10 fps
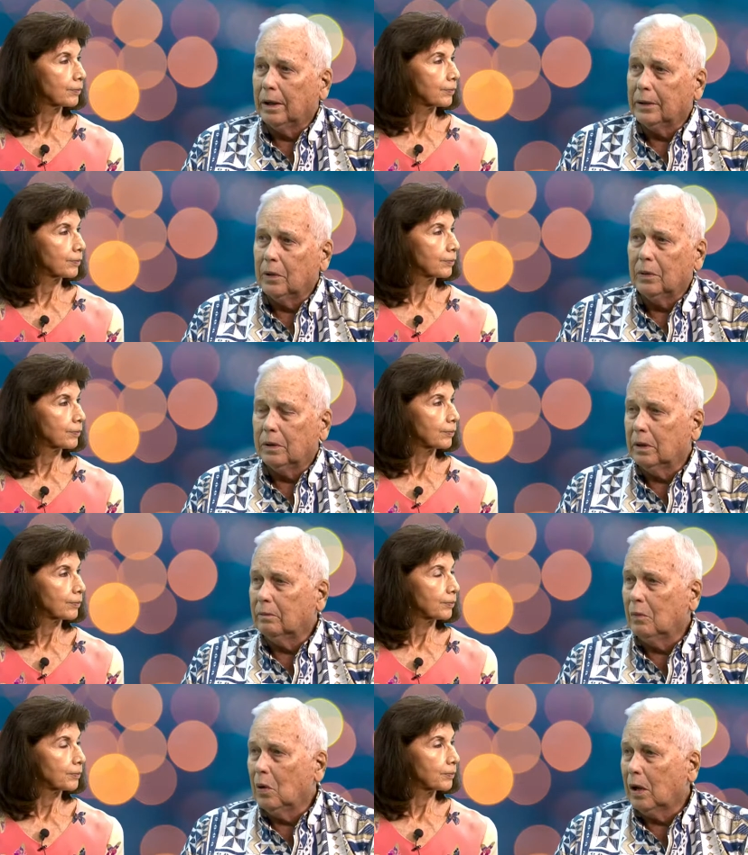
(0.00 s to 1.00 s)
Speaker 1: I know that
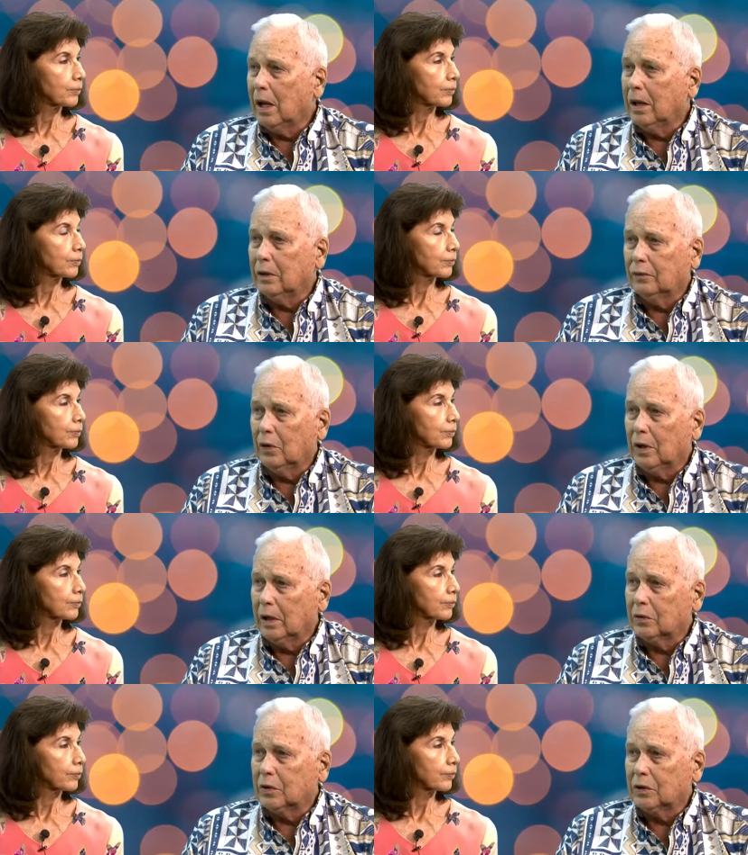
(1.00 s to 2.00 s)
Molokai is very
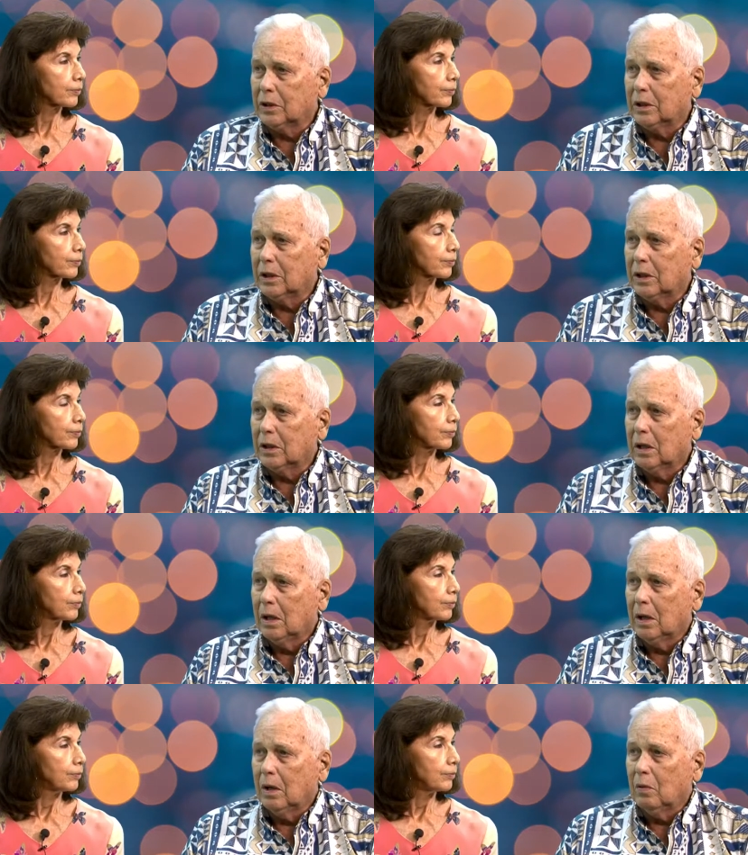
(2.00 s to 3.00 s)
interested in it.
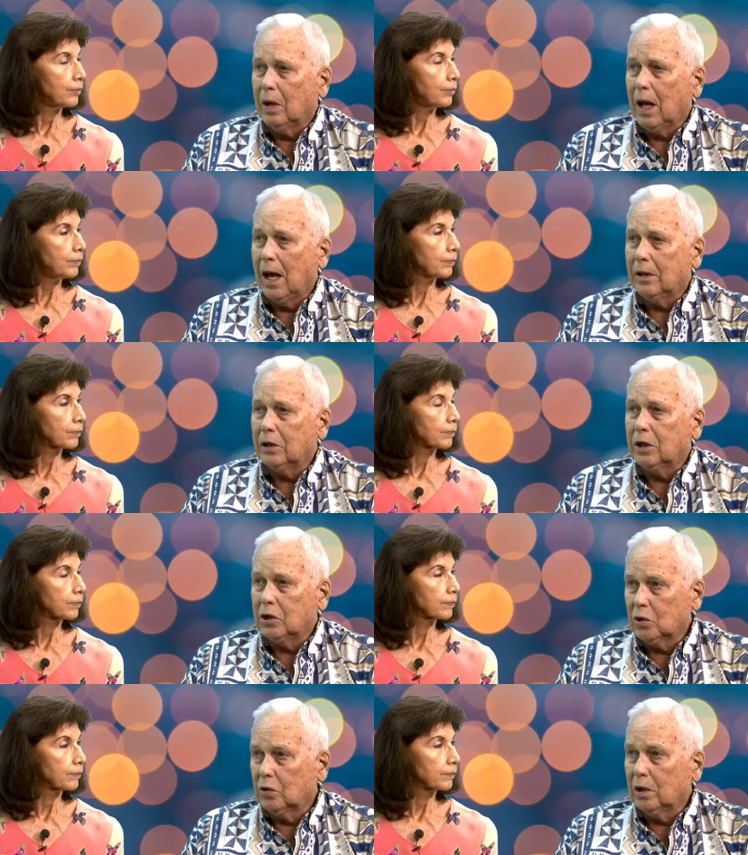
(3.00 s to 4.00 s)
We had a
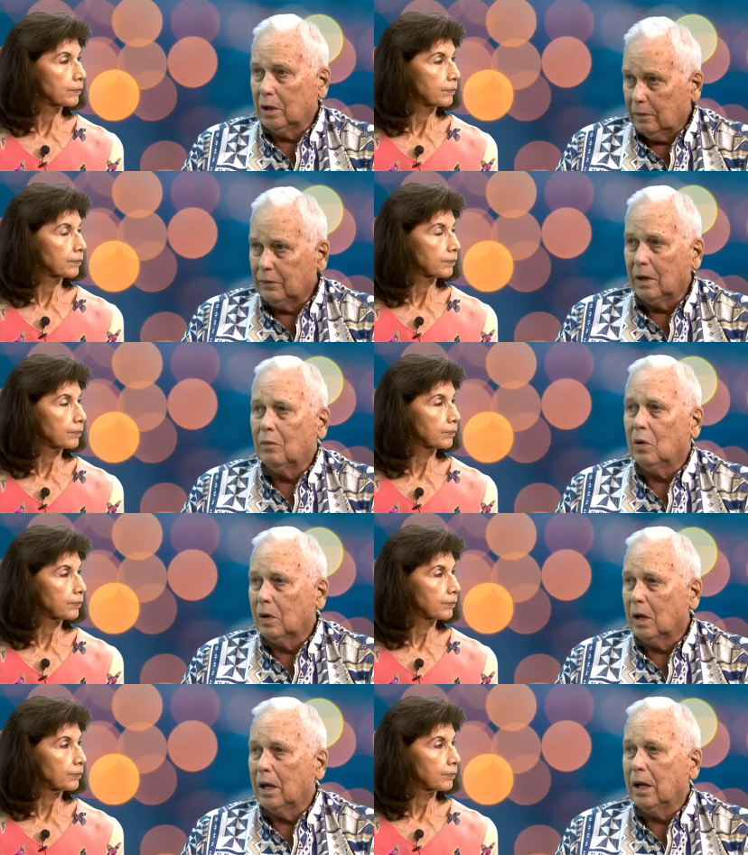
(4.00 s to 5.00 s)
teacher that lived on
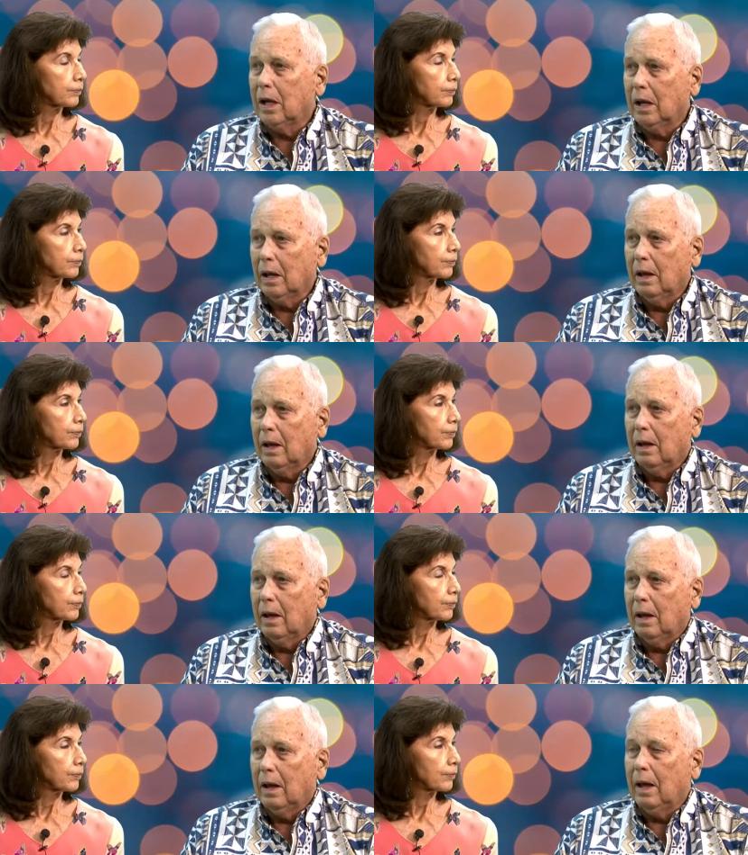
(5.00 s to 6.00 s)
Molokai.
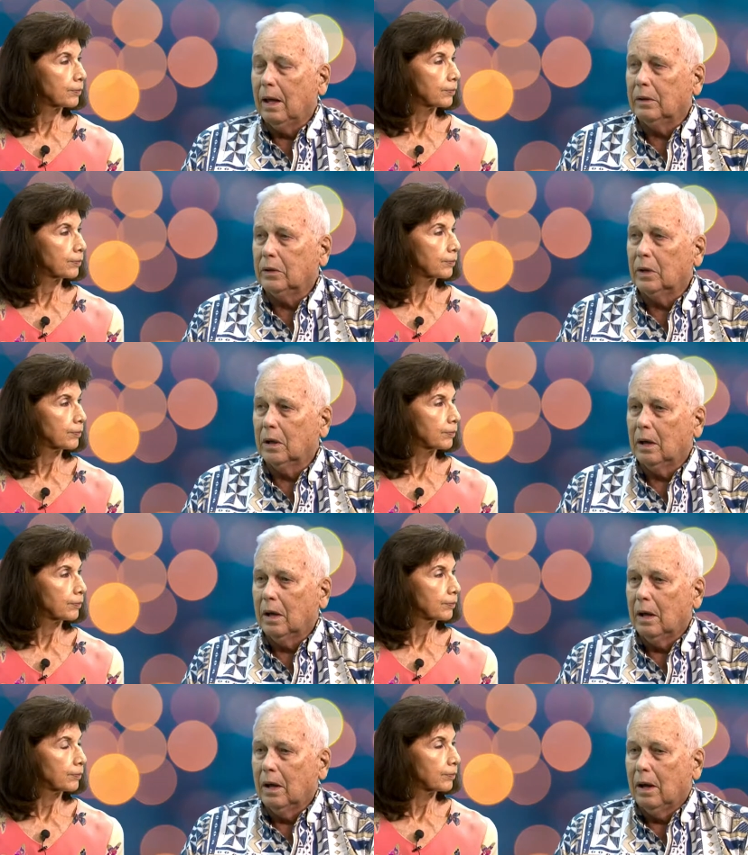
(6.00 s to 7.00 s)
And uh,
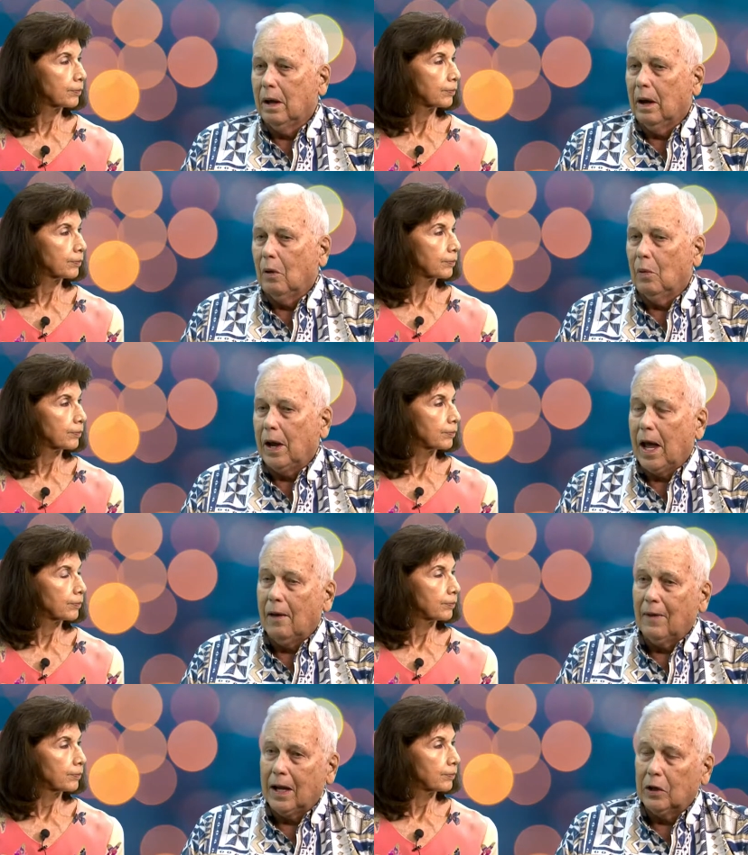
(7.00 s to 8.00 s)
we
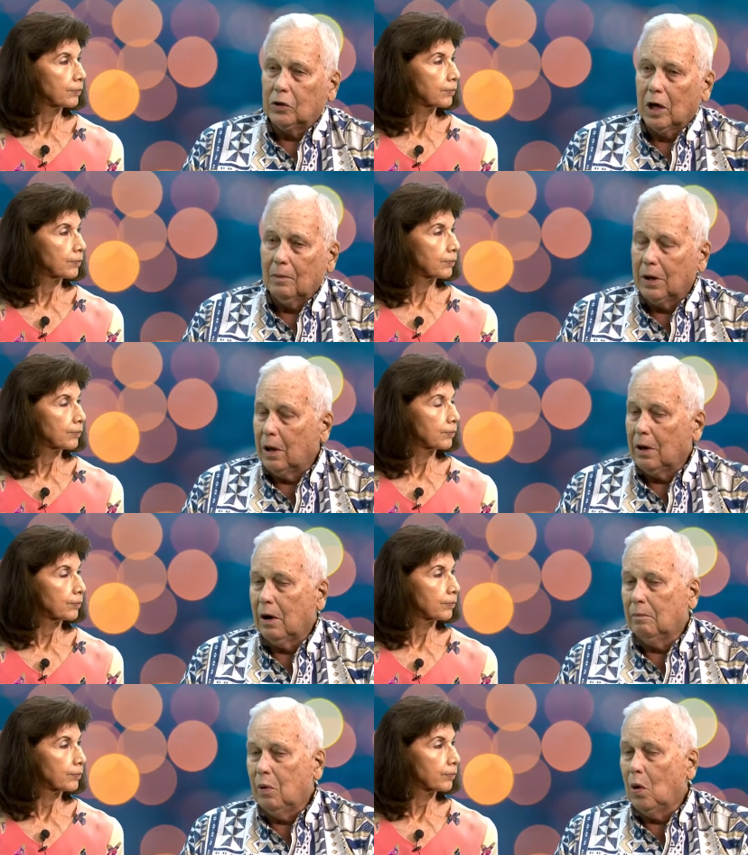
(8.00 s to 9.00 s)
have a gentleman on
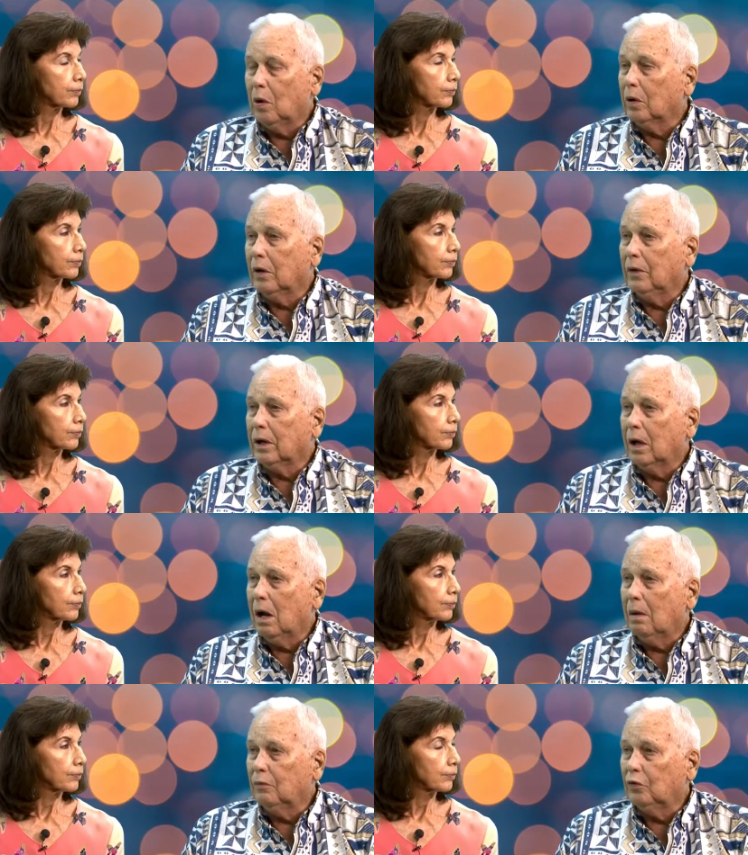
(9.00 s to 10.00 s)
our board that
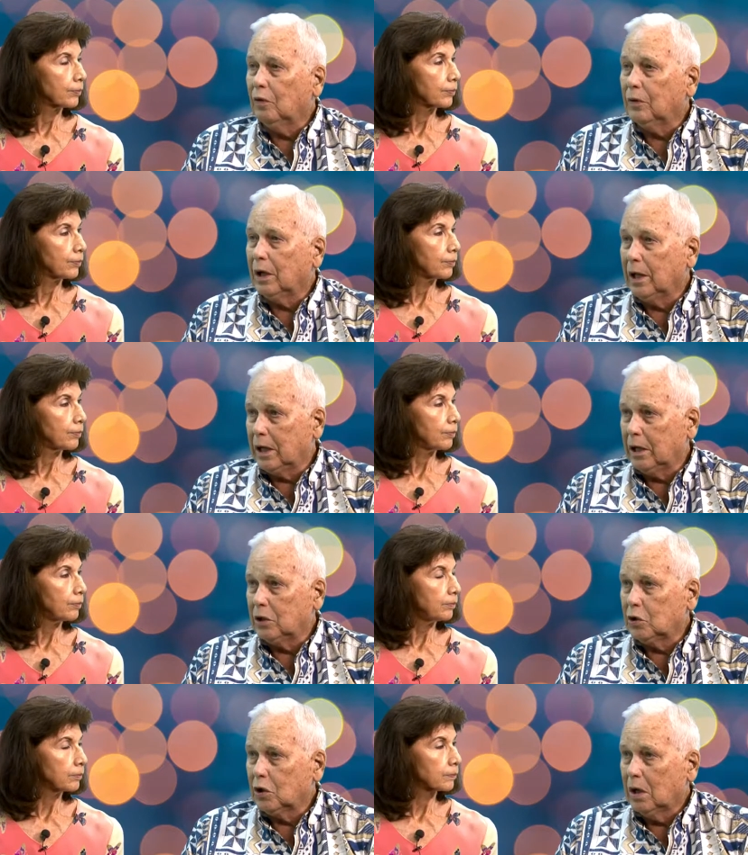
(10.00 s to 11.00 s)
comes from the
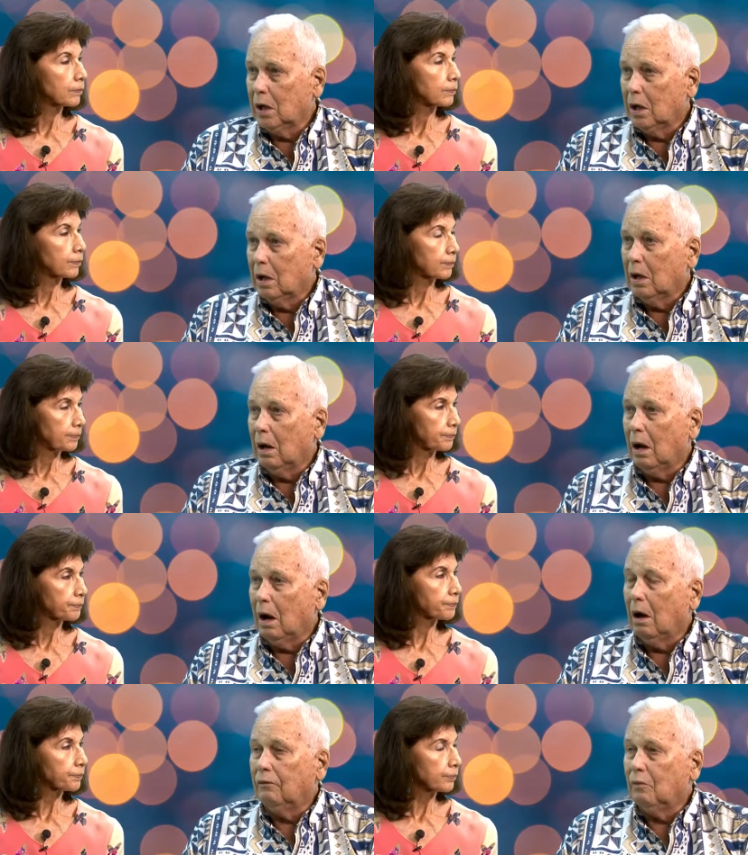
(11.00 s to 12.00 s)
lineage
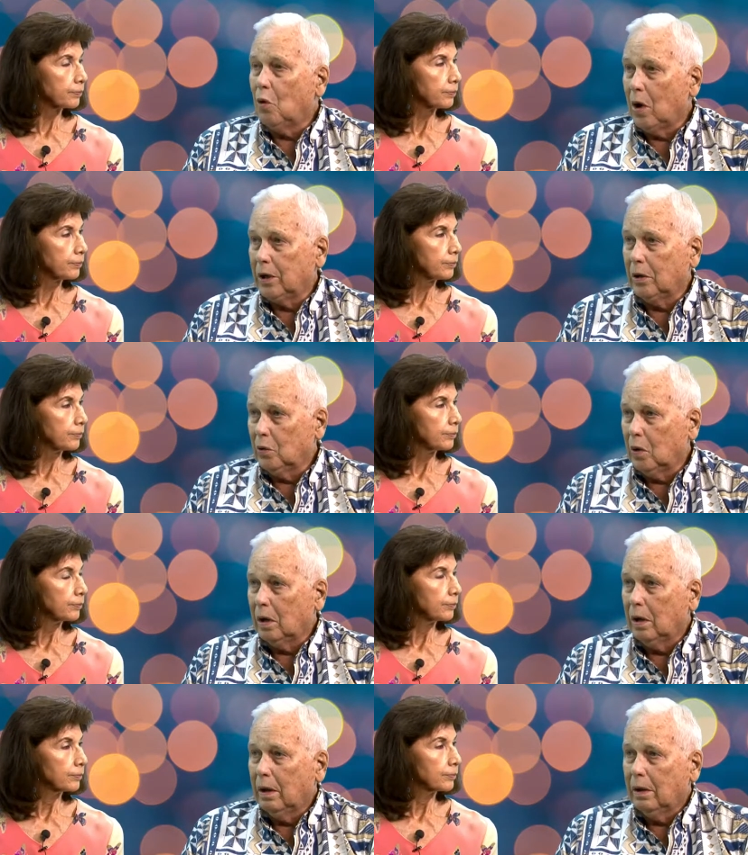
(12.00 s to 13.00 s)
of Moanalua,